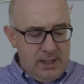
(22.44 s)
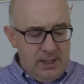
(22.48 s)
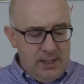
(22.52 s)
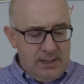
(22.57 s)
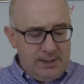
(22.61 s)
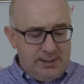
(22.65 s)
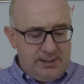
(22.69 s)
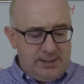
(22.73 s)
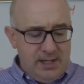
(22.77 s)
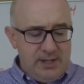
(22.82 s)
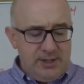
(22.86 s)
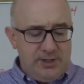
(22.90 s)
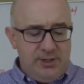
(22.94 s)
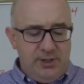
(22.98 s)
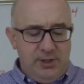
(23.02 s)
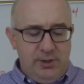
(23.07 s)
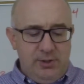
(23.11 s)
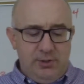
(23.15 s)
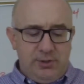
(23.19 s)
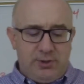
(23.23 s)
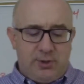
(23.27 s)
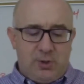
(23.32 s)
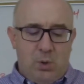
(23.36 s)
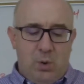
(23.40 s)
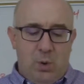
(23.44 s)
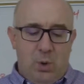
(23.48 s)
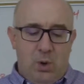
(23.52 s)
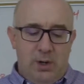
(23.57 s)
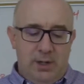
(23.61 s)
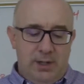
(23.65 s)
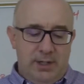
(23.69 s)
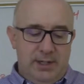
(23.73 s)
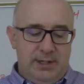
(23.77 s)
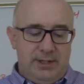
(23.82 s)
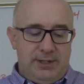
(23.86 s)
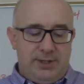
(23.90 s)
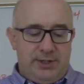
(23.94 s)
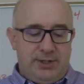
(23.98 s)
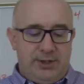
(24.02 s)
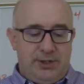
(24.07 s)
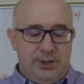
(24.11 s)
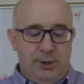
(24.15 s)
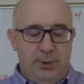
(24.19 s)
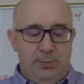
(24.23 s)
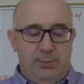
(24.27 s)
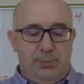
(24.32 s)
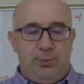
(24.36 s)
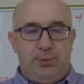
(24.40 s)
It says use coordinates
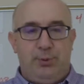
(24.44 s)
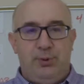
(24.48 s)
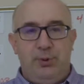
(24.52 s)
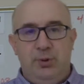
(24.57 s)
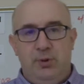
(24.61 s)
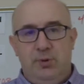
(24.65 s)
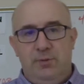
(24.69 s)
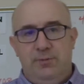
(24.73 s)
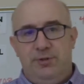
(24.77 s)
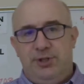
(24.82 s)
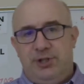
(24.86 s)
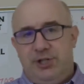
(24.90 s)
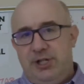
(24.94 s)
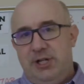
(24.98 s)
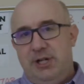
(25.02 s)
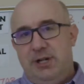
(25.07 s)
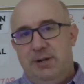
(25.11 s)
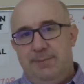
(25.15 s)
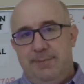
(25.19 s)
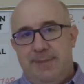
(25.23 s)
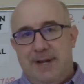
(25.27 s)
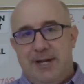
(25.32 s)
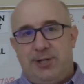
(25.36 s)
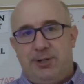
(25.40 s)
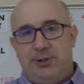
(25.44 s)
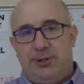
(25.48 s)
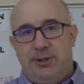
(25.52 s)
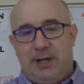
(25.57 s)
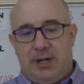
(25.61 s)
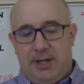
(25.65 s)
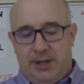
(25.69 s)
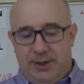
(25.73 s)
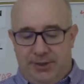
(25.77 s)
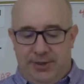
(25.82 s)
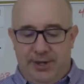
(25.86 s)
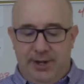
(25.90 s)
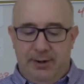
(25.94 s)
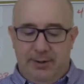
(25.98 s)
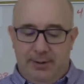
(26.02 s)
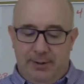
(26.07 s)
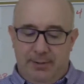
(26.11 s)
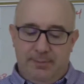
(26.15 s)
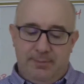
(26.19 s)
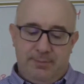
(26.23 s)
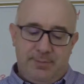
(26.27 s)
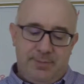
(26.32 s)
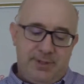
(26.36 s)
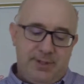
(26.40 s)
to prove geometric
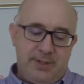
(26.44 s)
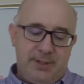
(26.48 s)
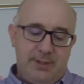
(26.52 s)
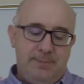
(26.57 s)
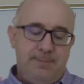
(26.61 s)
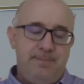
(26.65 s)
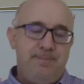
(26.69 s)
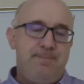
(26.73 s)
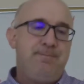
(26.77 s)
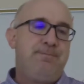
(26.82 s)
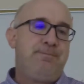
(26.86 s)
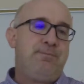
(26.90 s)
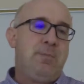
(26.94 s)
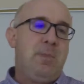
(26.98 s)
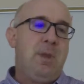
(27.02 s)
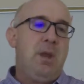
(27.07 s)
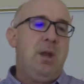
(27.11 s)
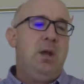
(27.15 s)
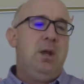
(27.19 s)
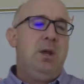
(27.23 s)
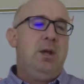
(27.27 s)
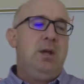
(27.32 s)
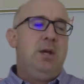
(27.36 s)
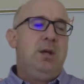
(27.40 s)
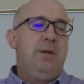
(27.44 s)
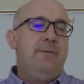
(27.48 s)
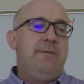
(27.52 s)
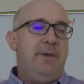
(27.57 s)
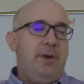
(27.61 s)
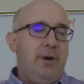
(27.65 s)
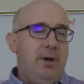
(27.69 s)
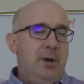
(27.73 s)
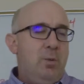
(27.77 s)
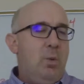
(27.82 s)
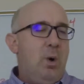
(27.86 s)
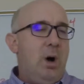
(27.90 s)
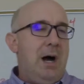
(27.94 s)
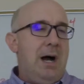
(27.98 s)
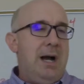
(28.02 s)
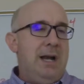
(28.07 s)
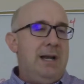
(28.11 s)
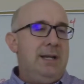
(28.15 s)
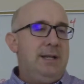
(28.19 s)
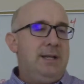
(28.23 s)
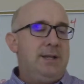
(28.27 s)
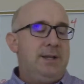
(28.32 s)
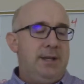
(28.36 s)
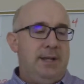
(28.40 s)
theorems. Very
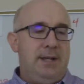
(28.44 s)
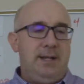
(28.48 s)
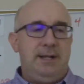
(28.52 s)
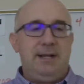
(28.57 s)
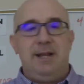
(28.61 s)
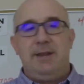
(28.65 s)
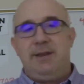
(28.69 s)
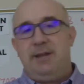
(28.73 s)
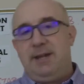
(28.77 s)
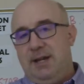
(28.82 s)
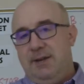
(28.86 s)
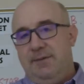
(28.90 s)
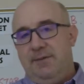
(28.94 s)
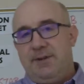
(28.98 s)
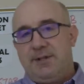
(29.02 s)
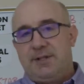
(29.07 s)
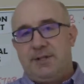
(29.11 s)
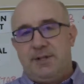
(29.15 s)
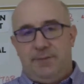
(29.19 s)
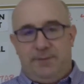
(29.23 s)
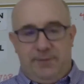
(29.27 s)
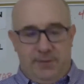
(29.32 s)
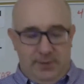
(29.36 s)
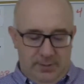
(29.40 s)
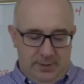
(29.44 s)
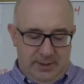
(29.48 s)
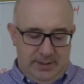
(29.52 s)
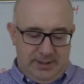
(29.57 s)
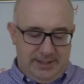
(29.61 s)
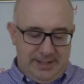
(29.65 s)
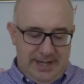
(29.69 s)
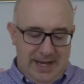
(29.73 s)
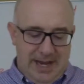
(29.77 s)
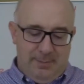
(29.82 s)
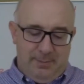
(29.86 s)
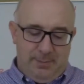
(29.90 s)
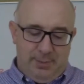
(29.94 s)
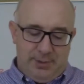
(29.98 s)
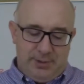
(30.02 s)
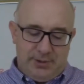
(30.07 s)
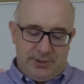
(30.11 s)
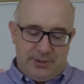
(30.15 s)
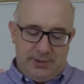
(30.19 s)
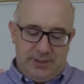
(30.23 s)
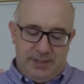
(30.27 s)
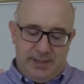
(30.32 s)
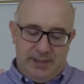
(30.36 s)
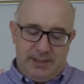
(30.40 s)
wide thing. Now they give us a few
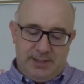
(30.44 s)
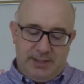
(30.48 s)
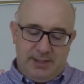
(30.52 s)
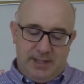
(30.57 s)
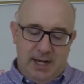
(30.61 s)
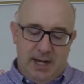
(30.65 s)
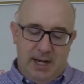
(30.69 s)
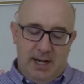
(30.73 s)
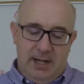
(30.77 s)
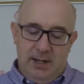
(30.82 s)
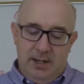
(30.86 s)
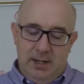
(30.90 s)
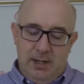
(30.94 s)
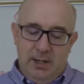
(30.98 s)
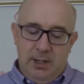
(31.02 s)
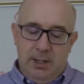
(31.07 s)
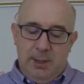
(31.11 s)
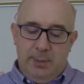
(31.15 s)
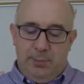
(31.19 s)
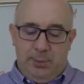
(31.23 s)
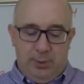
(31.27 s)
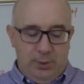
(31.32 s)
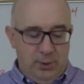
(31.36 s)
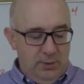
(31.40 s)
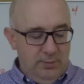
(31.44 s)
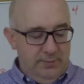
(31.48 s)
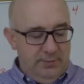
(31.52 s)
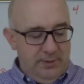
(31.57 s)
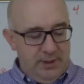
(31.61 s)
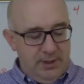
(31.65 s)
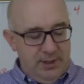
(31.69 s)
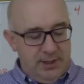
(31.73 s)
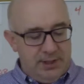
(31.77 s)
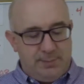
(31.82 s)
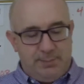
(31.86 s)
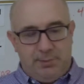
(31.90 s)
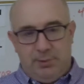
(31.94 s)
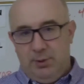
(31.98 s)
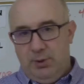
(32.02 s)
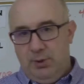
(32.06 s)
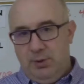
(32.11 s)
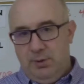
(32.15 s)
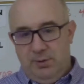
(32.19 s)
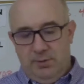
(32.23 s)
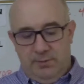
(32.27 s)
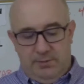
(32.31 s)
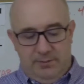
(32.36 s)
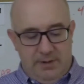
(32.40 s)
examples. They say prove or
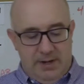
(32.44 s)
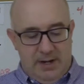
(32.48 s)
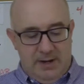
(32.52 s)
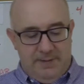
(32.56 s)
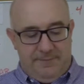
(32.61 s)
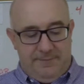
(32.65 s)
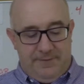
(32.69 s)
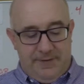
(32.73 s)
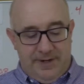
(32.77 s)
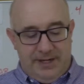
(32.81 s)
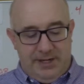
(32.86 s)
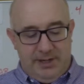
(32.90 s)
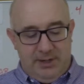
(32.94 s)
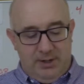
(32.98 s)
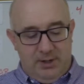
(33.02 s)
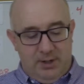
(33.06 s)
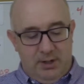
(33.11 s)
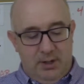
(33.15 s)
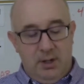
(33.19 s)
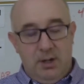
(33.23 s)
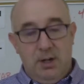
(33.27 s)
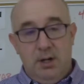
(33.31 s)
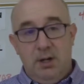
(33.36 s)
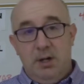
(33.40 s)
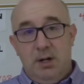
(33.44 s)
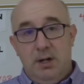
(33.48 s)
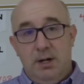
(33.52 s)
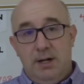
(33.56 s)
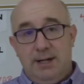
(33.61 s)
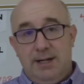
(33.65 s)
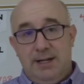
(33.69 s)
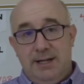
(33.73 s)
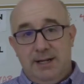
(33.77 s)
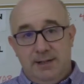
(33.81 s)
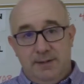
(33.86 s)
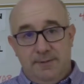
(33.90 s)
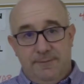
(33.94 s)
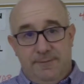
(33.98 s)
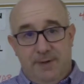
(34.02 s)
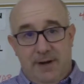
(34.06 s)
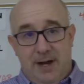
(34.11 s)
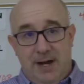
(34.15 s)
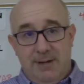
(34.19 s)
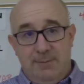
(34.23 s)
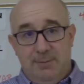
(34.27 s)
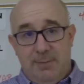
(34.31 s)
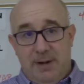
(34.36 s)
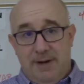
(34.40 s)
disprove a figure
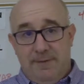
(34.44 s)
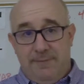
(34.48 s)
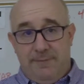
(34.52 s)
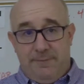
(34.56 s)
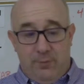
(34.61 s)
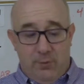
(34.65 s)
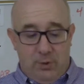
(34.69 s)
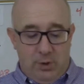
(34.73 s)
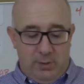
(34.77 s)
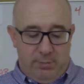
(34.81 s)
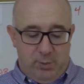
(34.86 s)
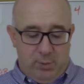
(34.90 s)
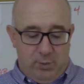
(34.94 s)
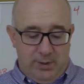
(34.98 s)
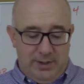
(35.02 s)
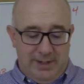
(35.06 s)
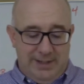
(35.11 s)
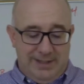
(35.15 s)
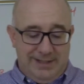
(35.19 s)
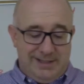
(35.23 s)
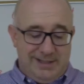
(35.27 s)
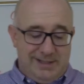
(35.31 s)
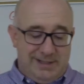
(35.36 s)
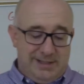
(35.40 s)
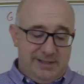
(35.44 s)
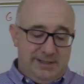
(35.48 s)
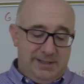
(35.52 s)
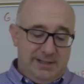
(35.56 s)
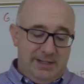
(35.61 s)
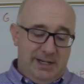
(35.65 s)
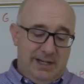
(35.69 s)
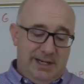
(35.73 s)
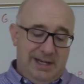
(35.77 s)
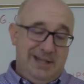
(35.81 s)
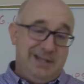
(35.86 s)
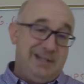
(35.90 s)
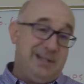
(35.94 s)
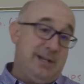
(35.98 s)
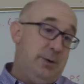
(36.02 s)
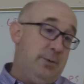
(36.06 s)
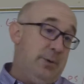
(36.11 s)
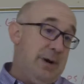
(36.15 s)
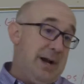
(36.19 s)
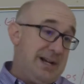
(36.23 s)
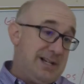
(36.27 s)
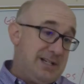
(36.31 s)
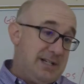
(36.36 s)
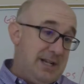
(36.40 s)
defined by four points is a
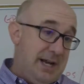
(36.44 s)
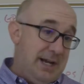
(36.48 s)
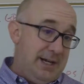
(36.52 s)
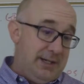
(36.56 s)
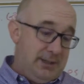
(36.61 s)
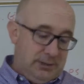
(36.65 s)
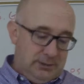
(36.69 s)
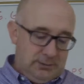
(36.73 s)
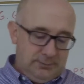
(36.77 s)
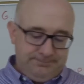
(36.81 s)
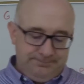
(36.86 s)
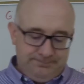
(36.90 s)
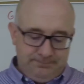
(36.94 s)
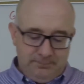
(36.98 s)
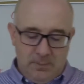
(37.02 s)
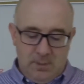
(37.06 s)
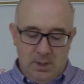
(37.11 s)
rectangle